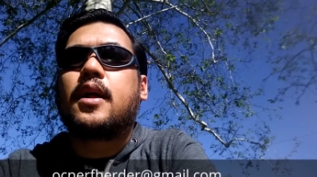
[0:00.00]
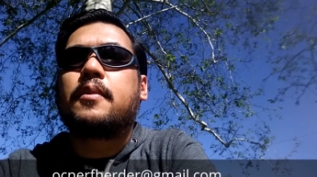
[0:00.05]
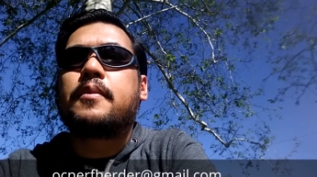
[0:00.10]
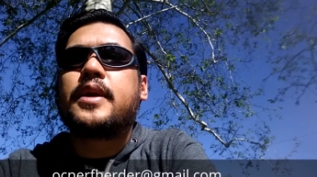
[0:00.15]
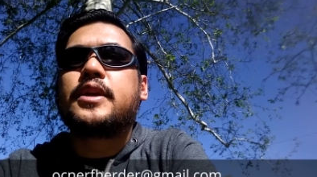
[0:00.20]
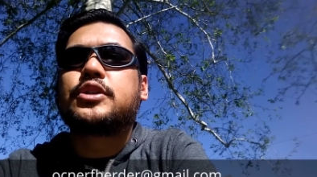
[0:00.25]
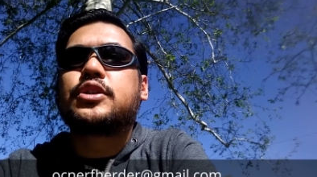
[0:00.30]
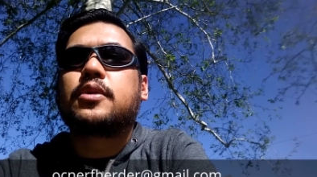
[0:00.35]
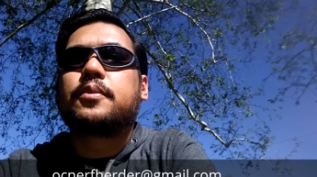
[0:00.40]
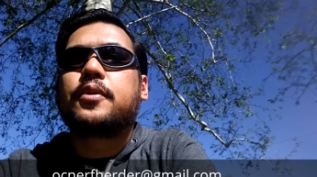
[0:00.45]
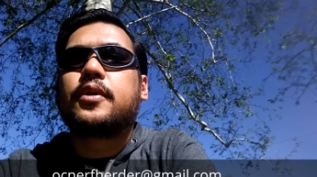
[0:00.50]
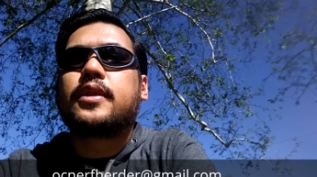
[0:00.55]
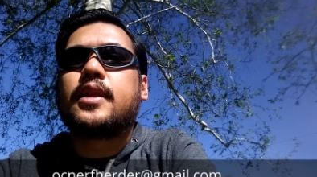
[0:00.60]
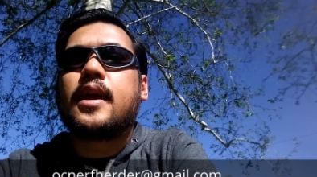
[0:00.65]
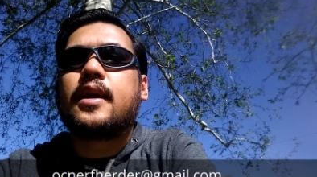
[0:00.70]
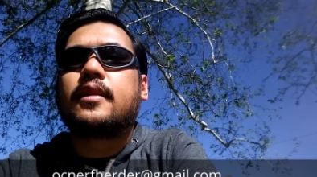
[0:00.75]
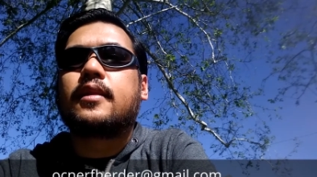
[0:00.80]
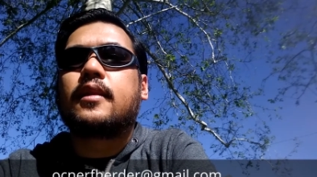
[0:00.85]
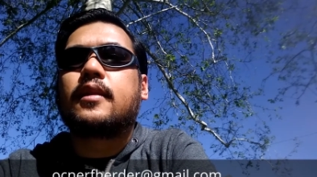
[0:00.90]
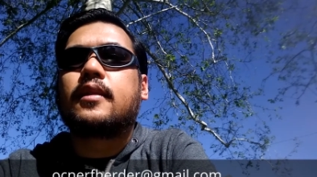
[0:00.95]
I'll make sure to put
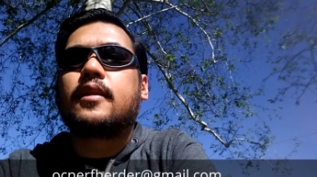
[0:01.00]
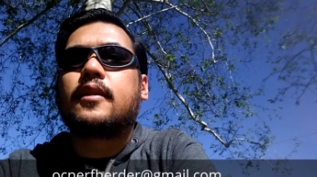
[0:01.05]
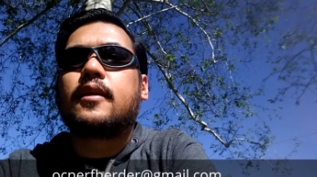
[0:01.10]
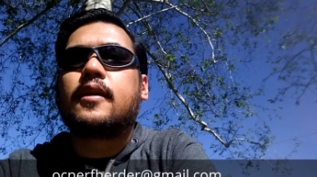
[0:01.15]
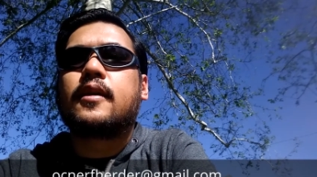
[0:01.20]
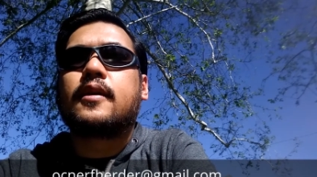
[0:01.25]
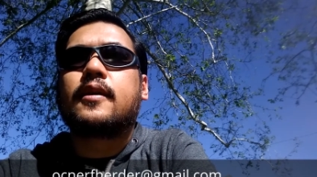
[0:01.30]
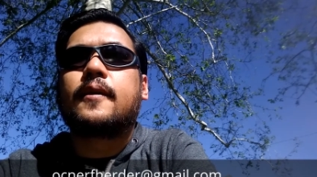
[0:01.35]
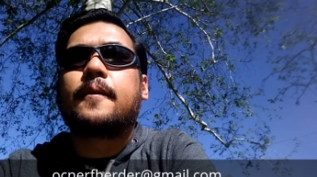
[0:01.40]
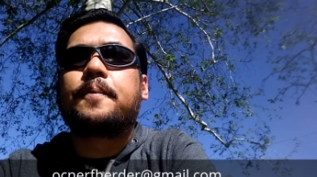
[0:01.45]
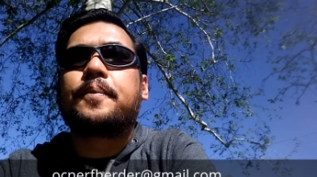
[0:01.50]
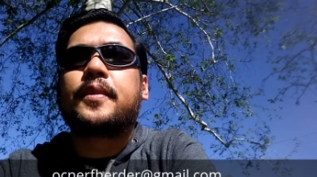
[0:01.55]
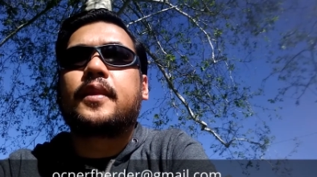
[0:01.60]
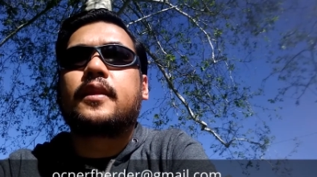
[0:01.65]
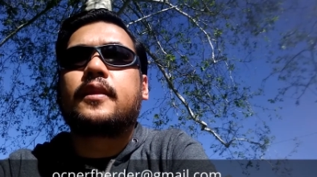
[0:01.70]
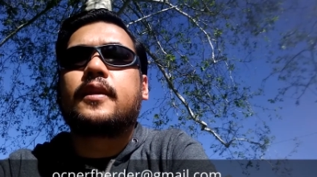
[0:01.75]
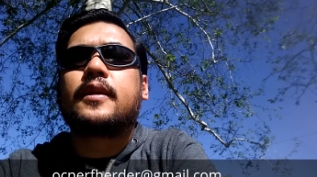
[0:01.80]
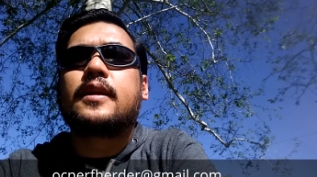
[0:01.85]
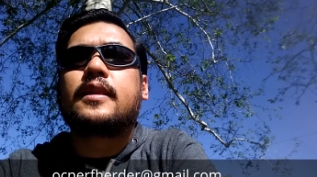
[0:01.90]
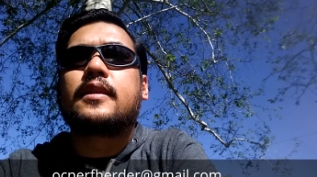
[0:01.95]
that
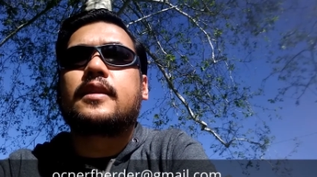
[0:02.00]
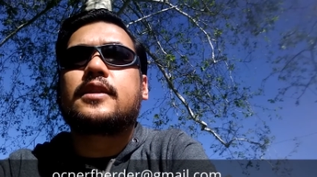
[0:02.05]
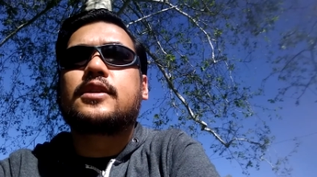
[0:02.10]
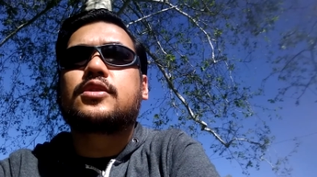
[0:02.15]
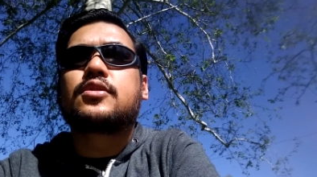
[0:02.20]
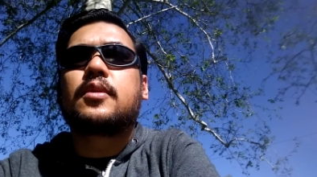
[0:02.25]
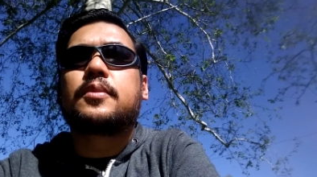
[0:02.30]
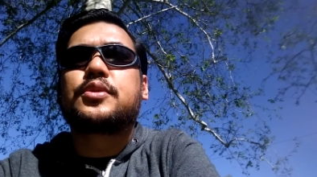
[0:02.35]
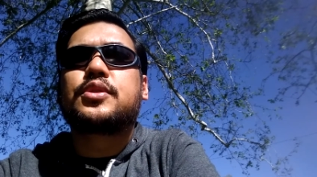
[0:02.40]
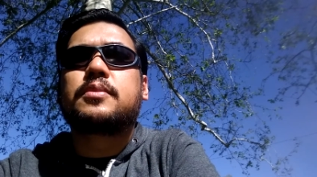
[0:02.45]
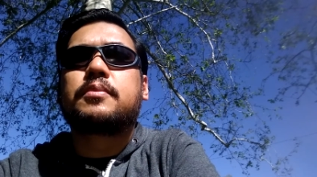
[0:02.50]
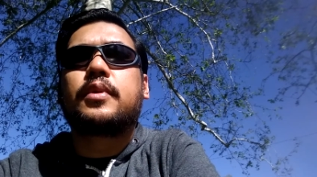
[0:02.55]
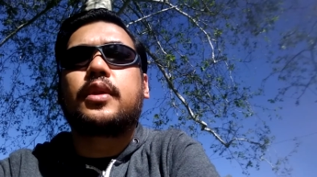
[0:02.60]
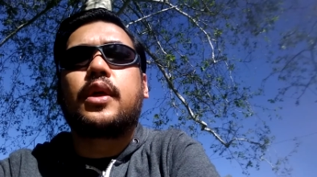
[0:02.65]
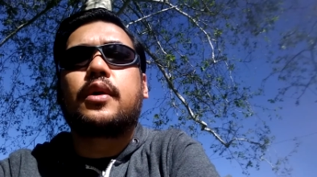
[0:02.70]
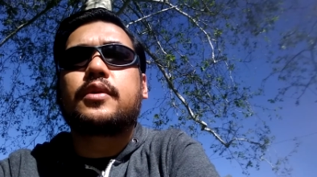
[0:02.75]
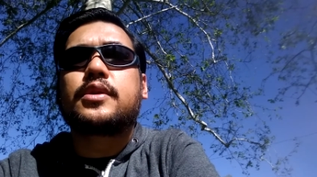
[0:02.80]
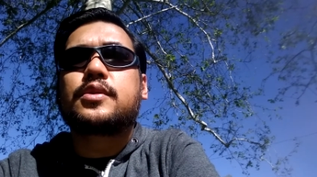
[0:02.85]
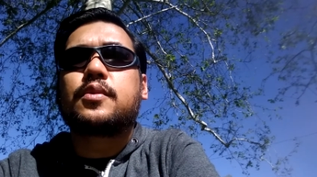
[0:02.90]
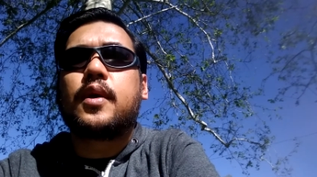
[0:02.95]
in the description
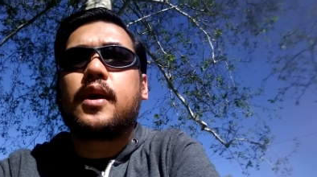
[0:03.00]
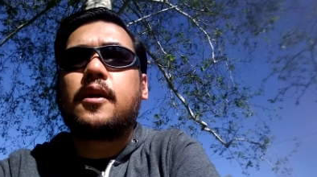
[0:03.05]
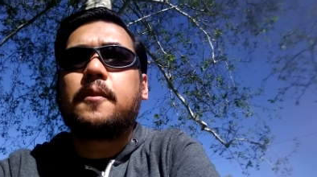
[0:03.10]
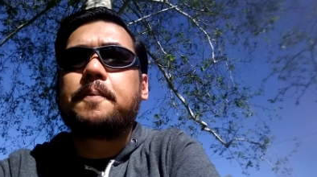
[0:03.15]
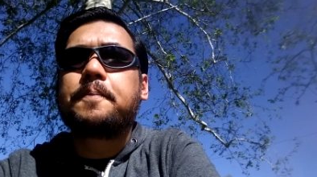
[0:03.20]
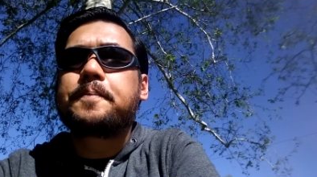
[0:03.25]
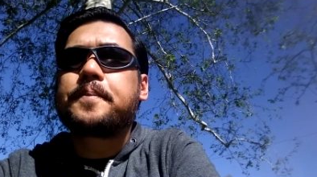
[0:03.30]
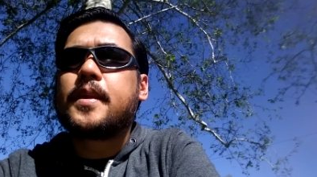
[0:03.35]
below as well.